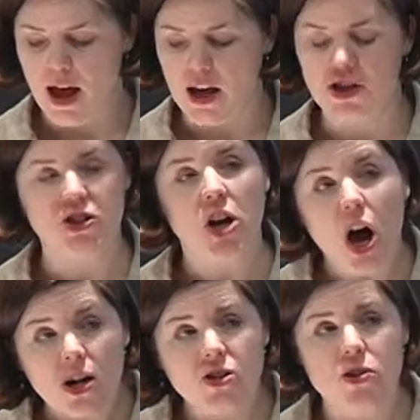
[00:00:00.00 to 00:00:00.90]
Uh, she is
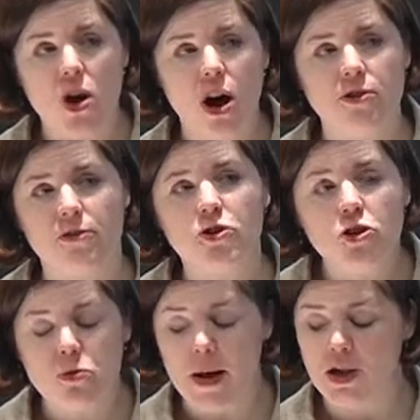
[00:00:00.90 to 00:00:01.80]
also the author of
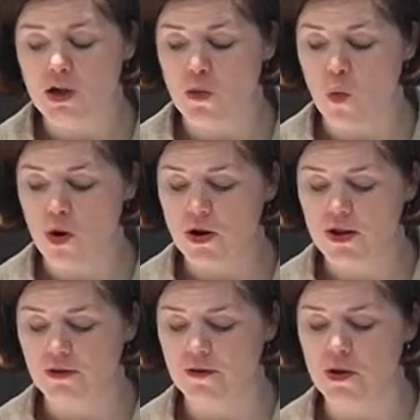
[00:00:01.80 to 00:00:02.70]
two major
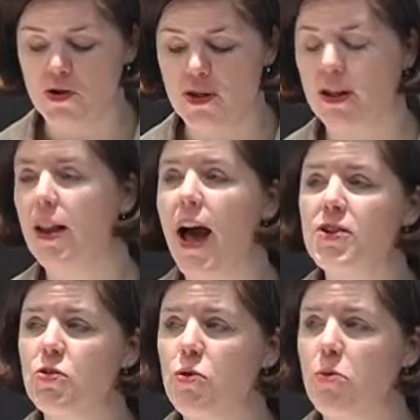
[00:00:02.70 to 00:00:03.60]
works for use in the
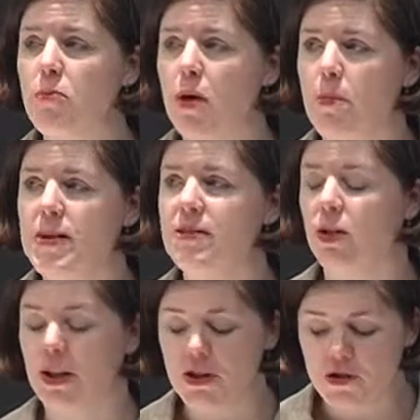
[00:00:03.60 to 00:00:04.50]
classroom, a
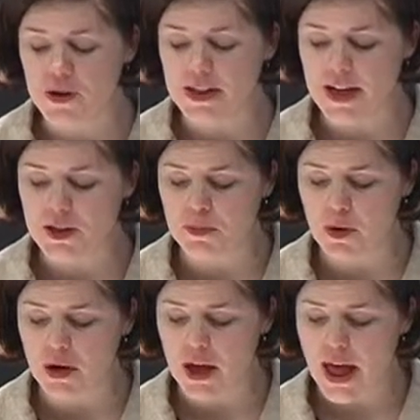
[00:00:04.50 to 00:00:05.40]
medieval history
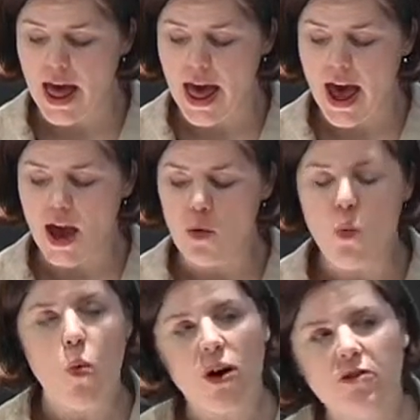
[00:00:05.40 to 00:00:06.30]
textbook, and a
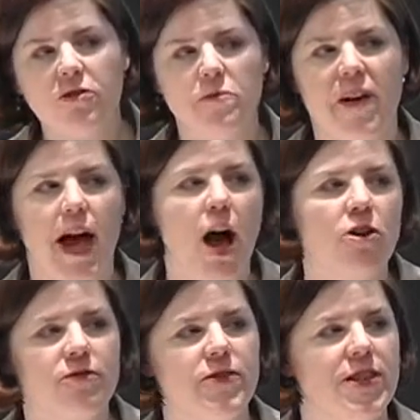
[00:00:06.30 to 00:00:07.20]
wonderful
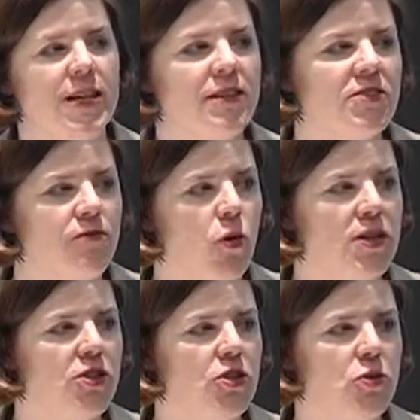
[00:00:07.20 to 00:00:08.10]
biography that gives a
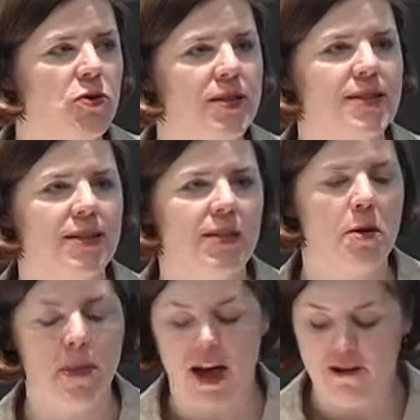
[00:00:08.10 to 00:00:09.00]
voice to
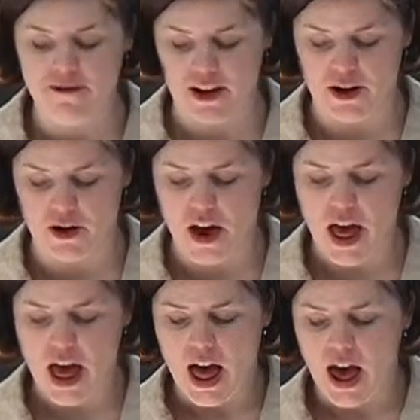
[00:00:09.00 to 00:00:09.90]
Cecilia Penifader,
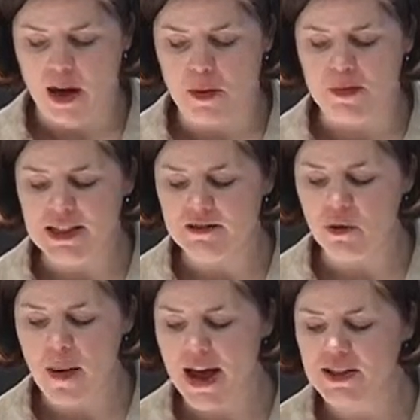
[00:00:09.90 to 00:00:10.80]
um, a
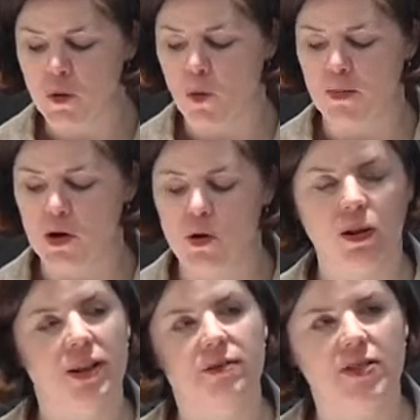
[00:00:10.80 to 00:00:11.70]
medieval peasant woman who
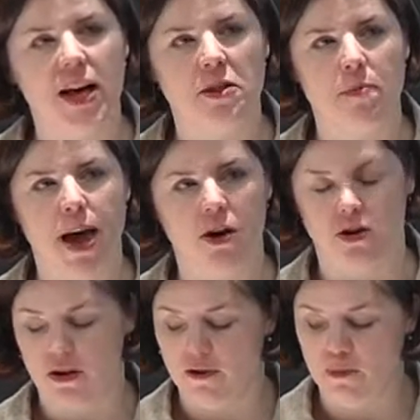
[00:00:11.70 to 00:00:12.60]
lived on the
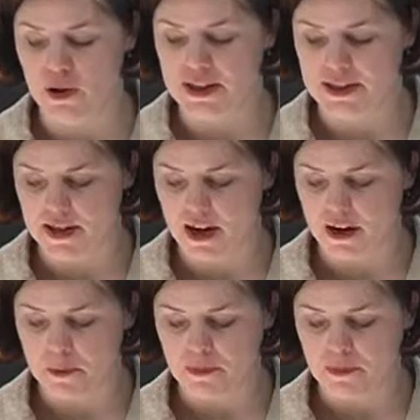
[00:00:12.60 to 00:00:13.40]
manor of Brigstock.